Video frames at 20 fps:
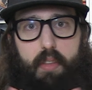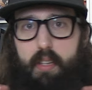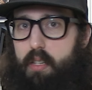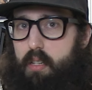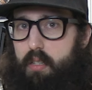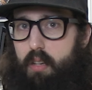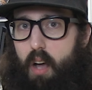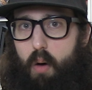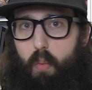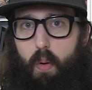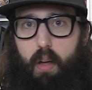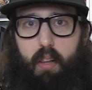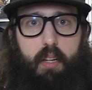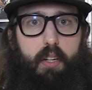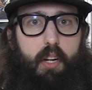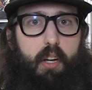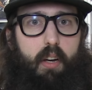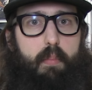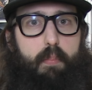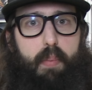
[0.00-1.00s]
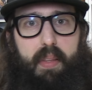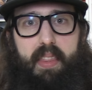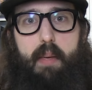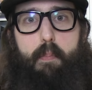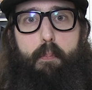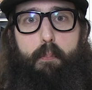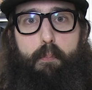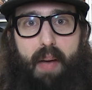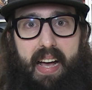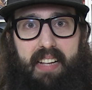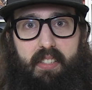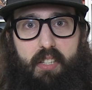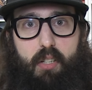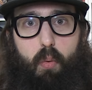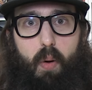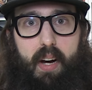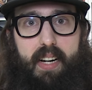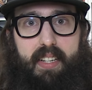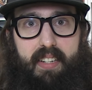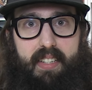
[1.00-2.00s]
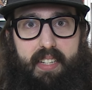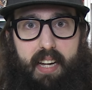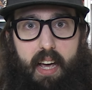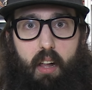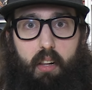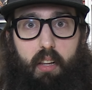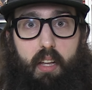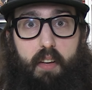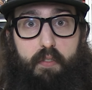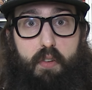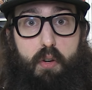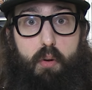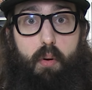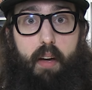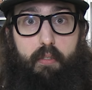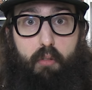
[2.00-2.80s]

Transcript: This is all well and good, but the best way to tell if you